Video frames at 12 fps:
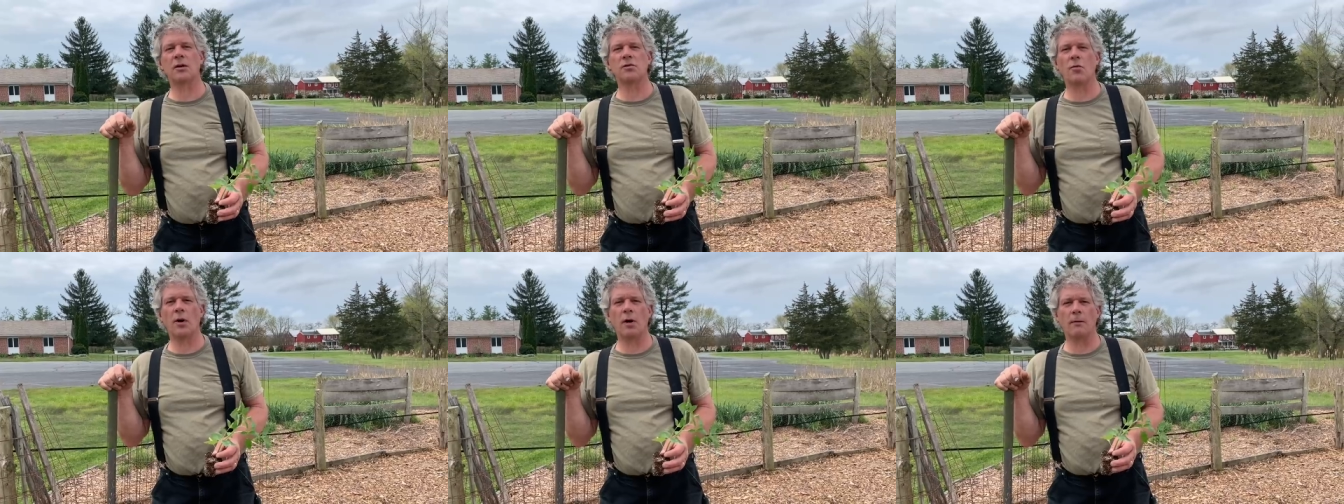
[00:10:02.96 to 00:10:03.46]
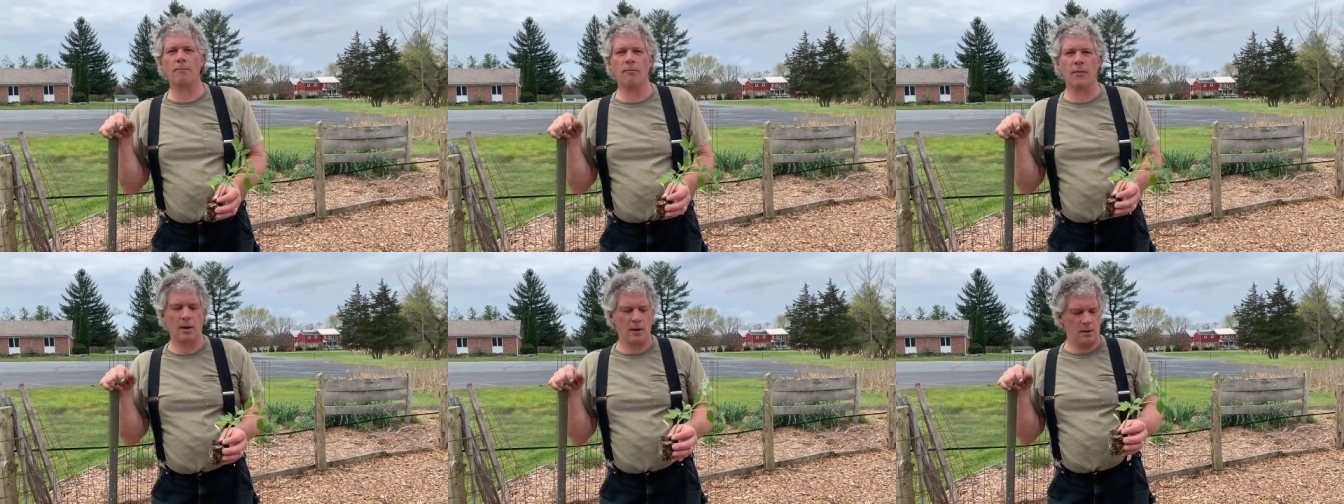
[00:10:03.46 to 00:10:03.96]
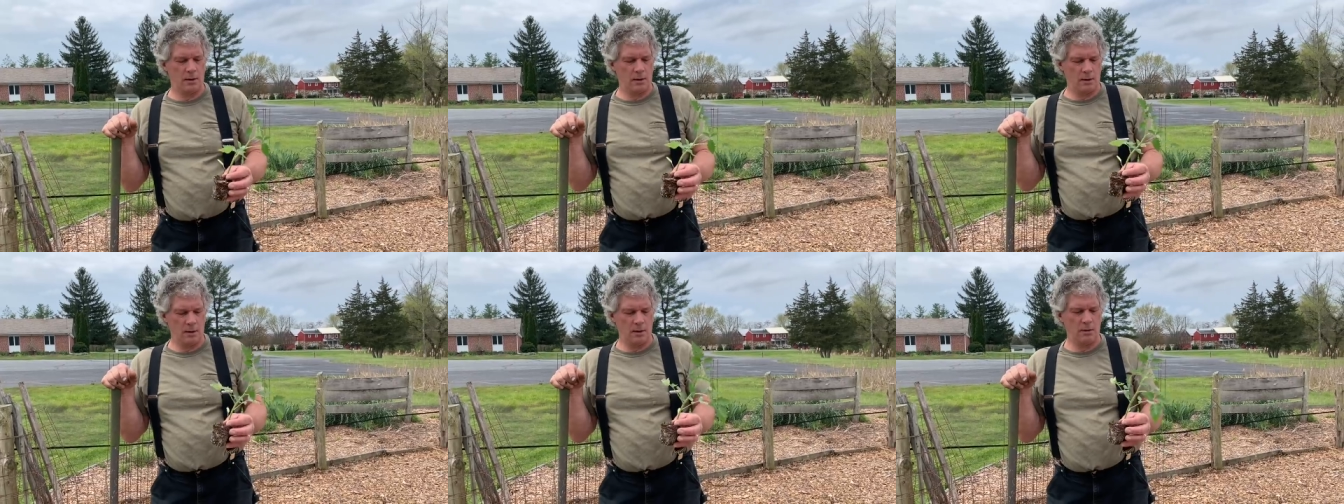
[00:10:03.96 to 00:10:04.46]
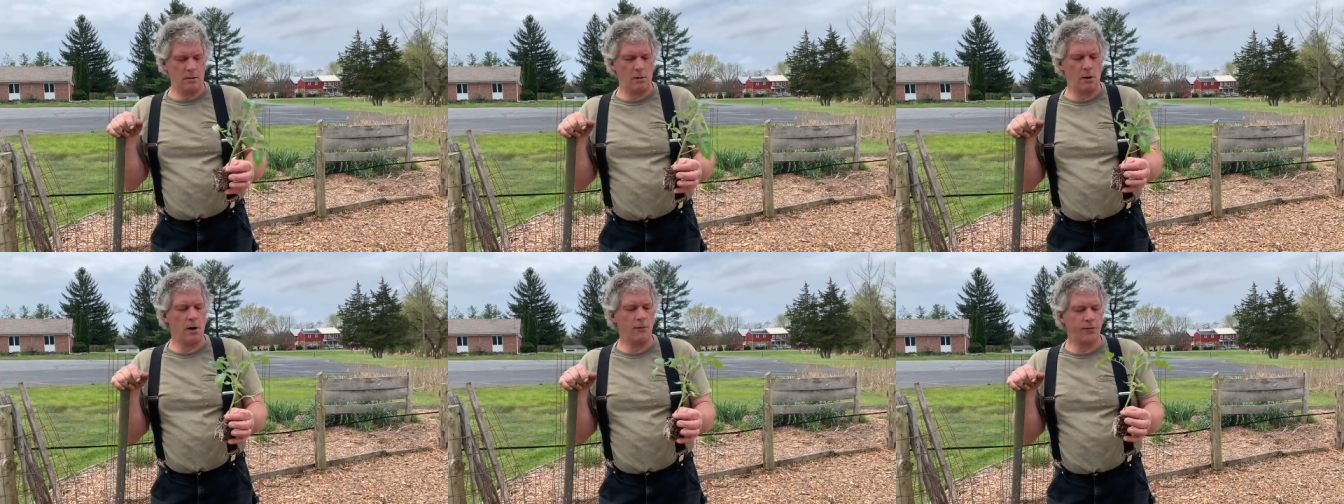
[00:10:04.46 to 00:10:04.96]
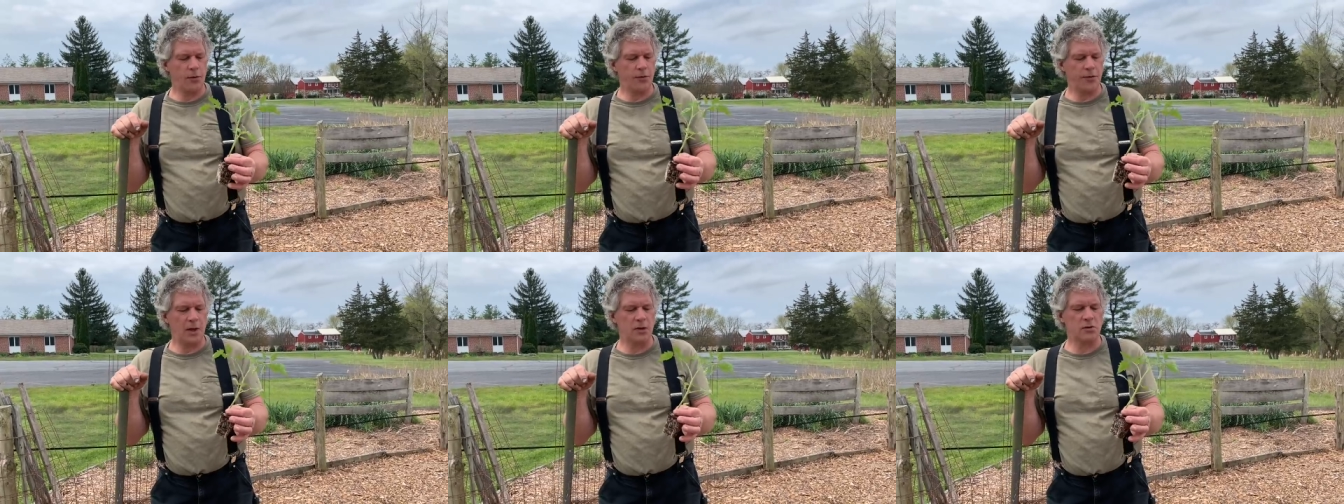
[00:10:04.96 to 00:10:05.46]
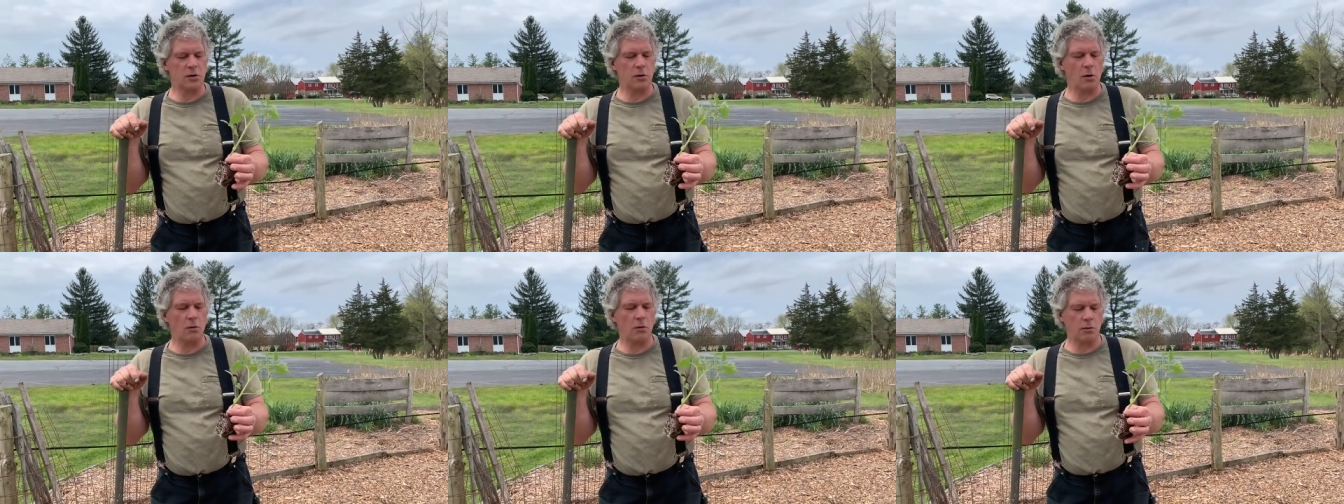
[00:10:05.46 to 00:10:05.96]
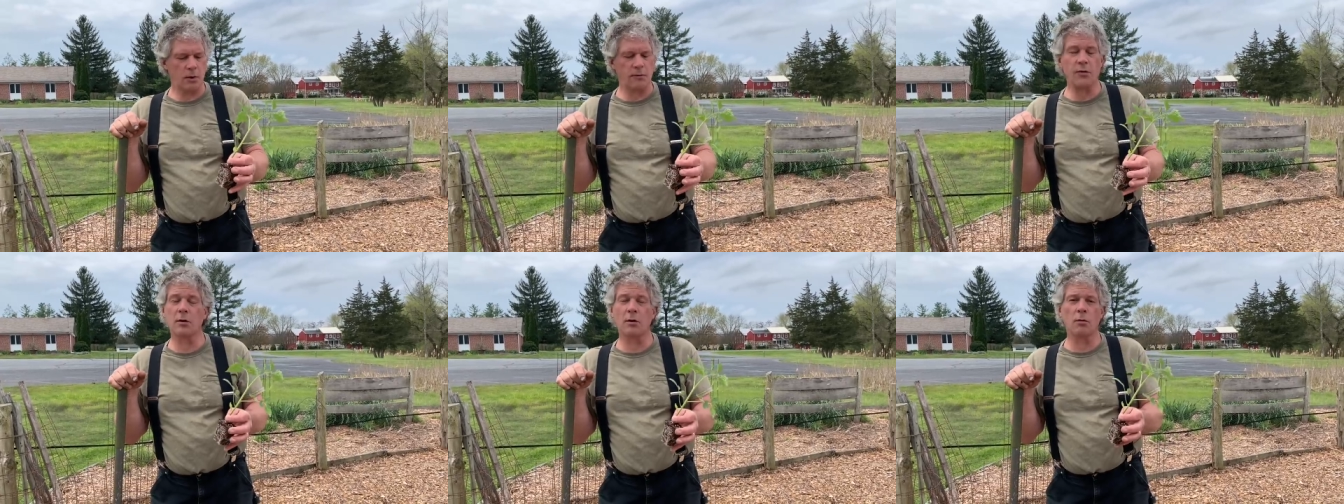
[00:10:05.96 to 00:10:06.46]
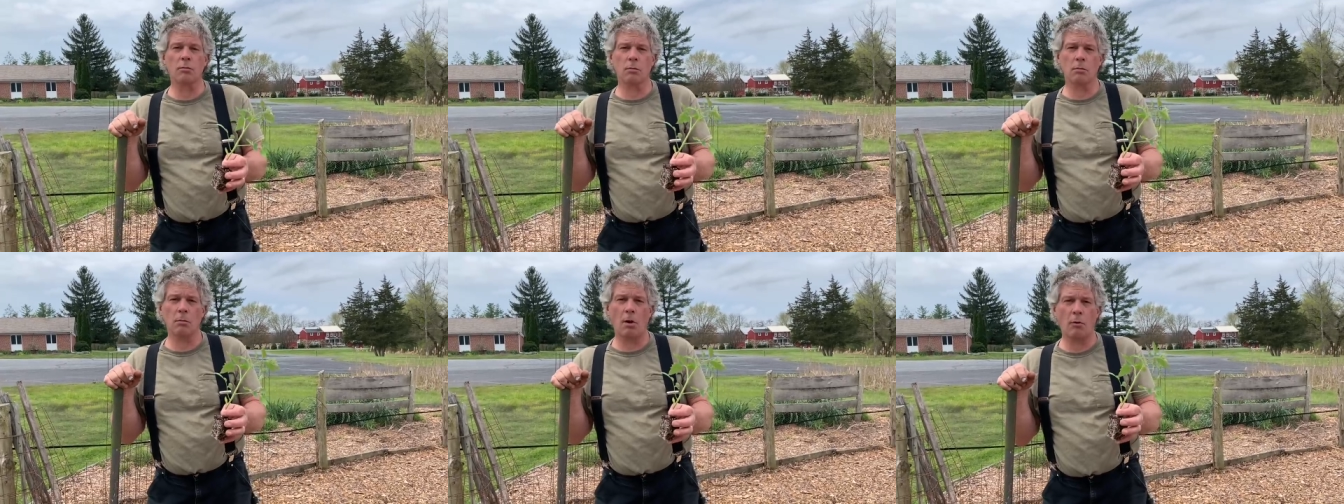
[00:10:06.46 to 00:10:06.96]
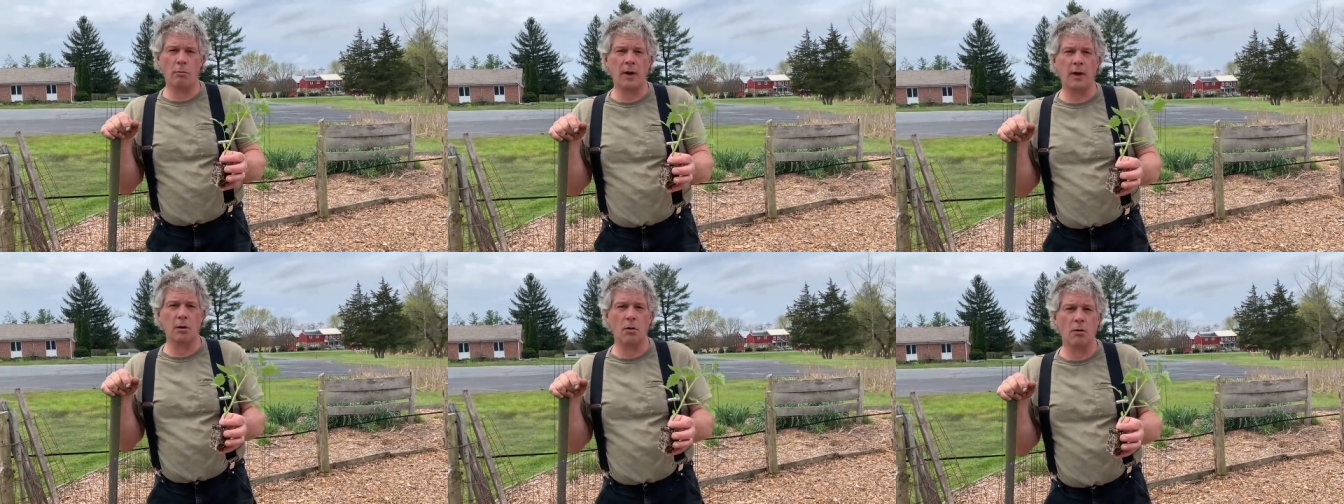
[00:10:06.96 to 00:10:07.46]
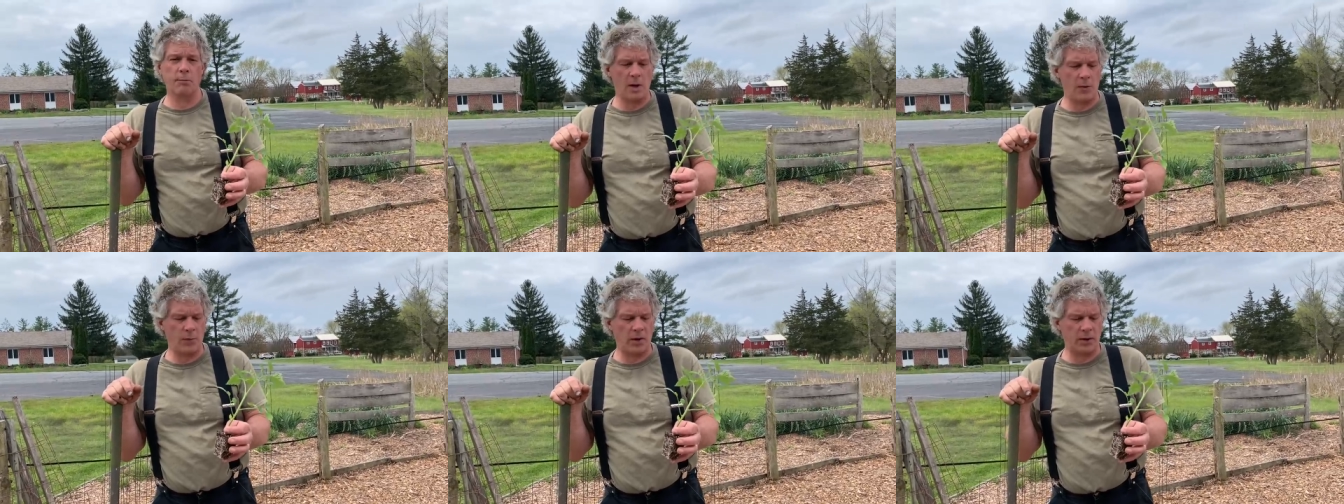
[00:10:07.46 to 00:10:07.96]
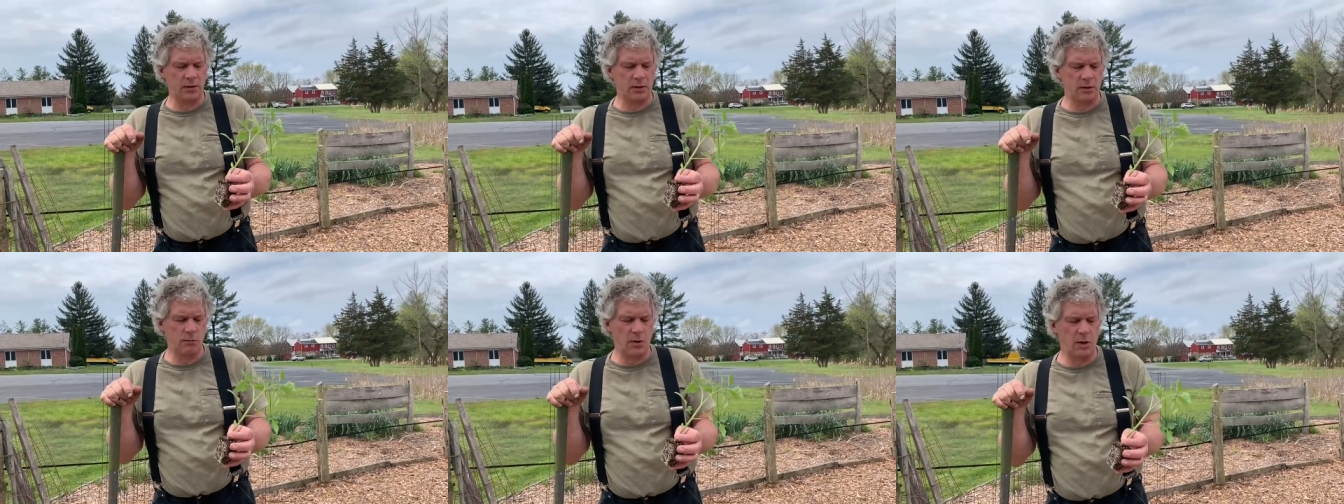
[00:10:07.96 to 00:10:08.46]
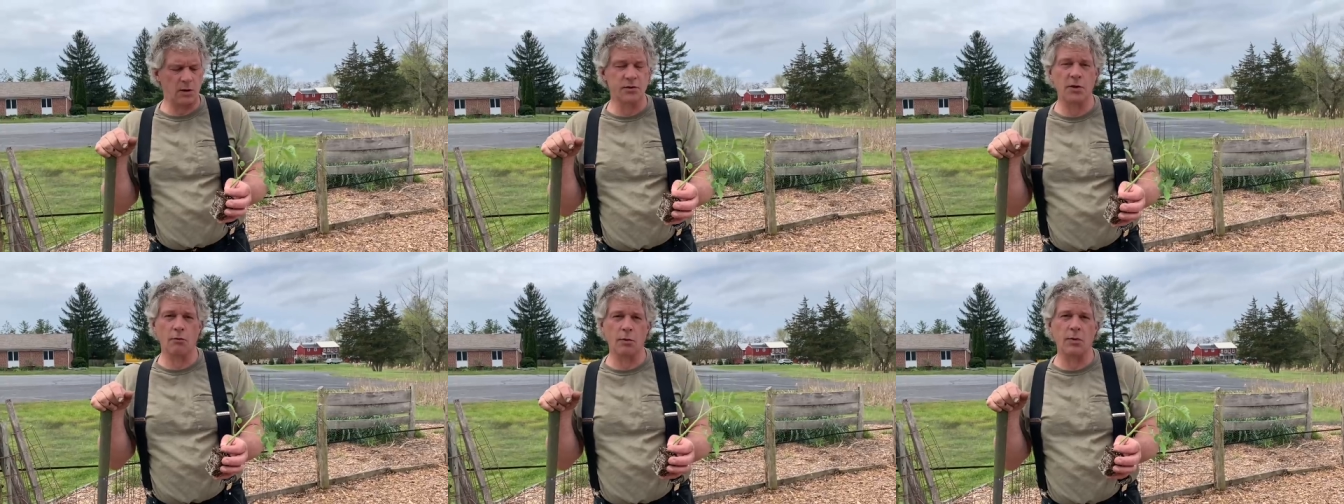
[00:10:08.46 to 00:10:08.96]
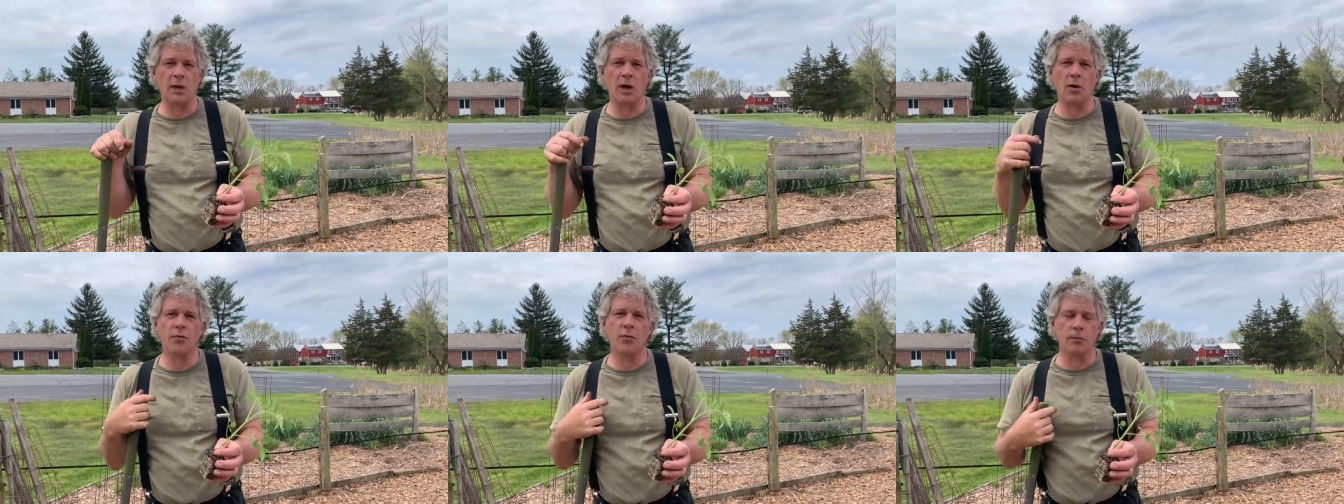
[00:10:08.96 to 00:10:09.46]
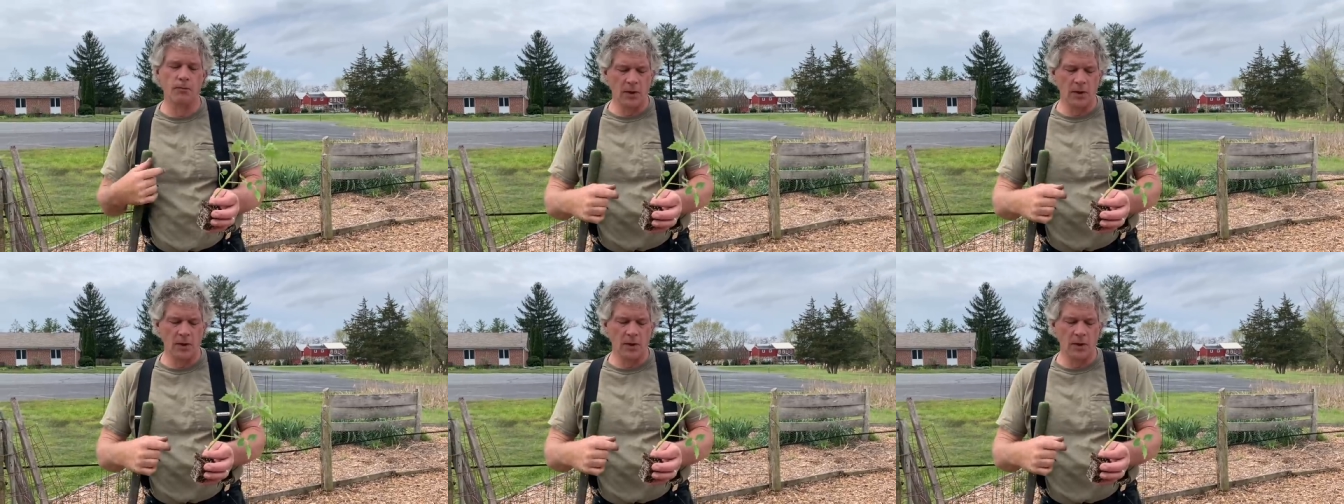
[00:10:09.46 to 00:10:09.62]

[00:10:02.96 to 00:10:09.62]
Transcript: as well. There are a few things to know if you don't already know about planting tomatoes that would be helpful.